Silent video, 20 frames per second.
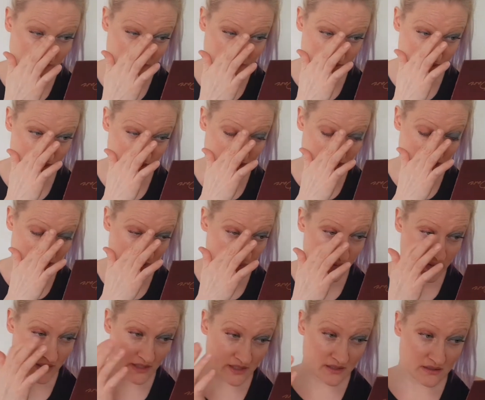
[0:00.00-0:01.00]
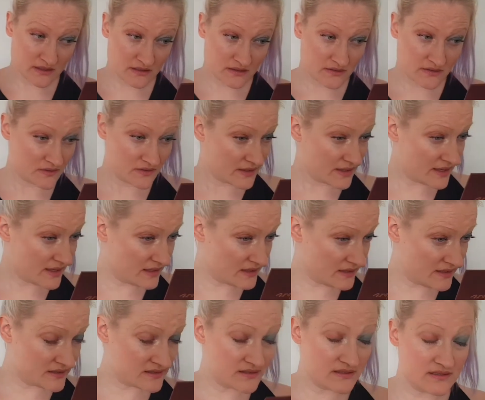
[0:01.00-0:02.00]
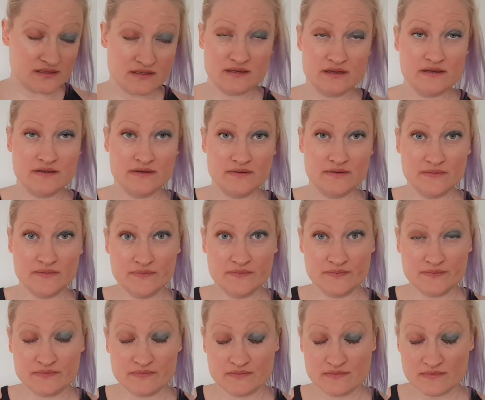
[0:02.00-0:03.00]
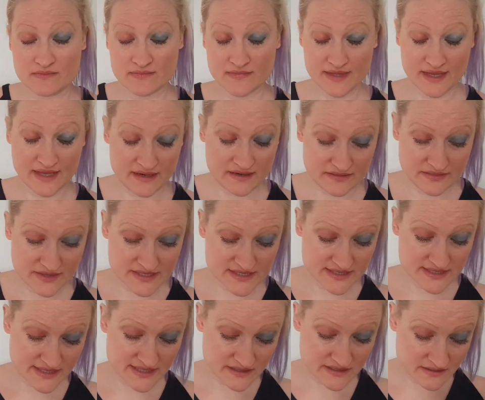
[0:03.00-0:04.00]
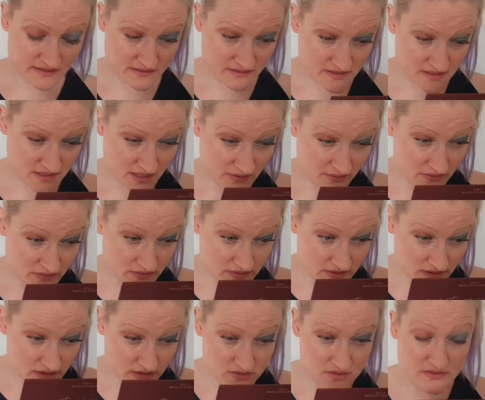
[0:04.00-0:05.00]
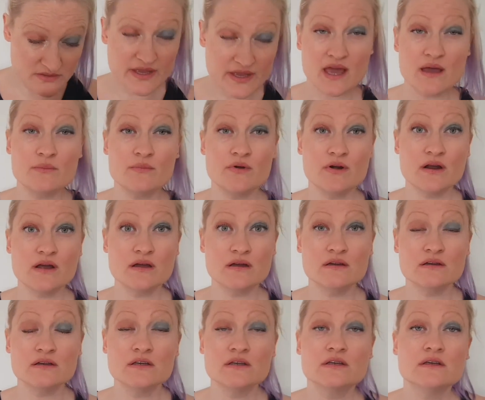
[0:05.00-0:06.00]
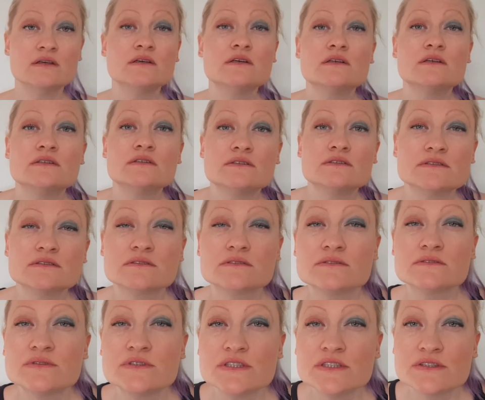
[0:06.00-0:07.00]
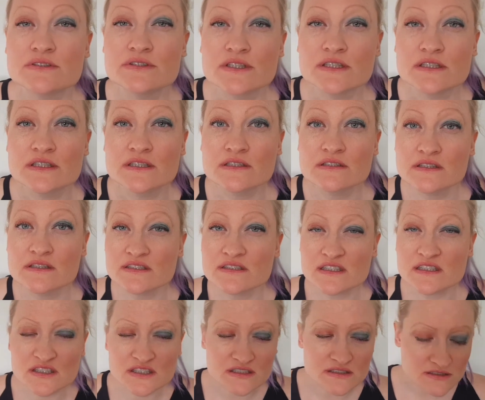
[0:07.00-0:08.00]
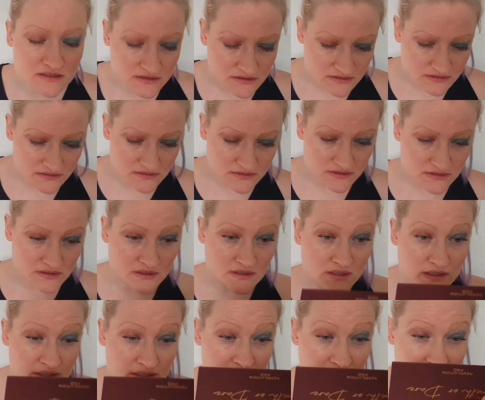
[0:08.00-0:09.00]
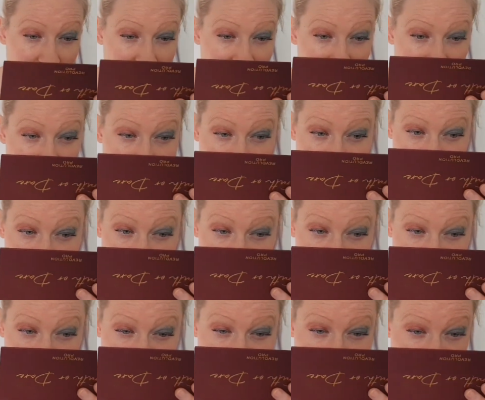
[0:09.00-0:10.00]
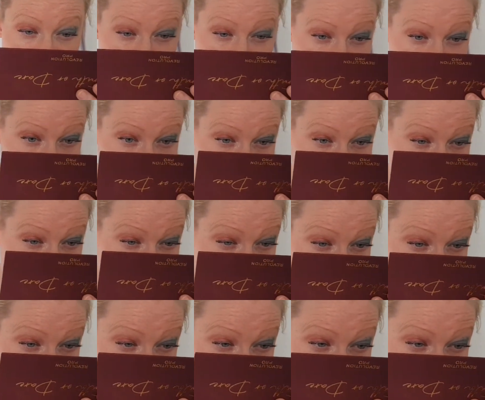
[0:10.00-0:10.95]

Have to see when I edit this later, see how it looks on camera. What do you think? Does it look good? It's very glittery anyway.